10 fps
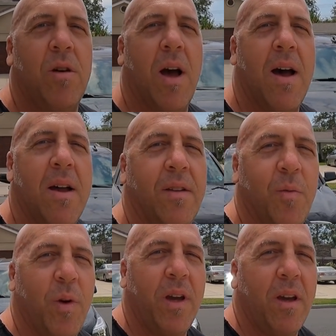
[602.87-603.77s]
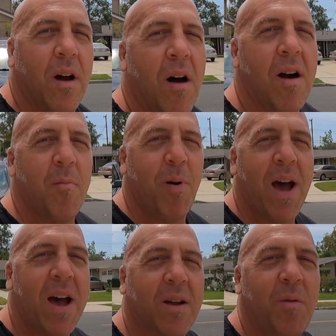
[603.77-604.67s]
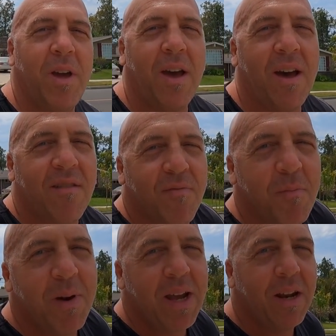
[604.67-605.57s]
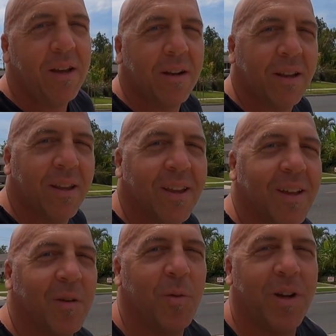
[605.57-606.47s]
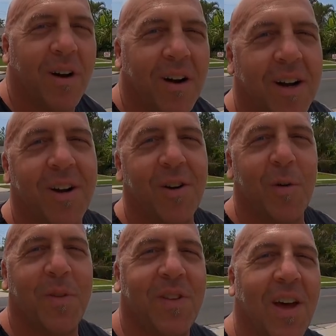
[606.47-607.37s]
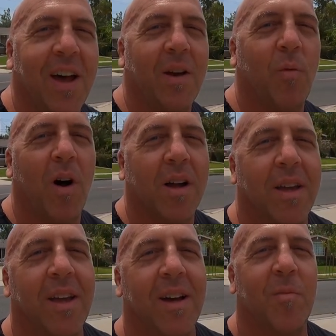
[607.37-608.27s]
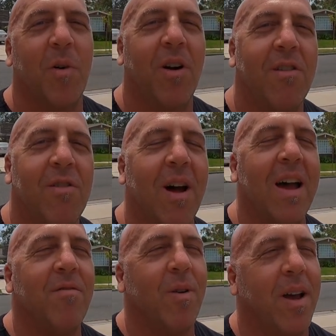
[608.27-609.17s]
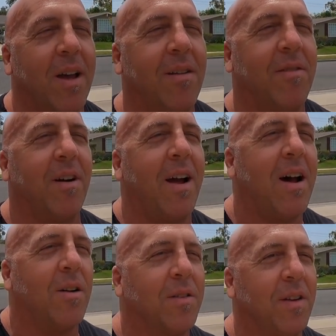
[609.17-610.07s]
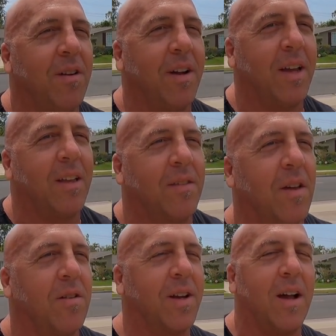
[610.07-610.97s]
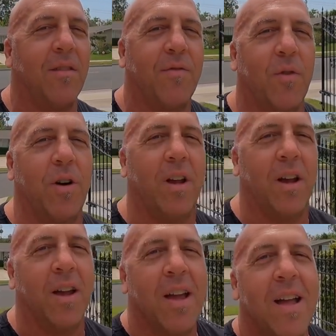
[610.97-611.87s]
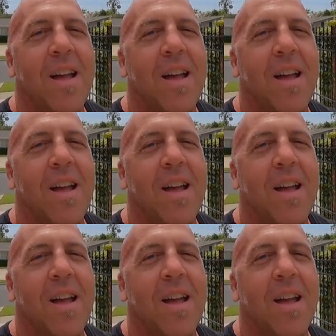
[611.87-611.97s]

You guys, we are back. We have made it. We are curbside walking up our driveway of our house here in Southern California.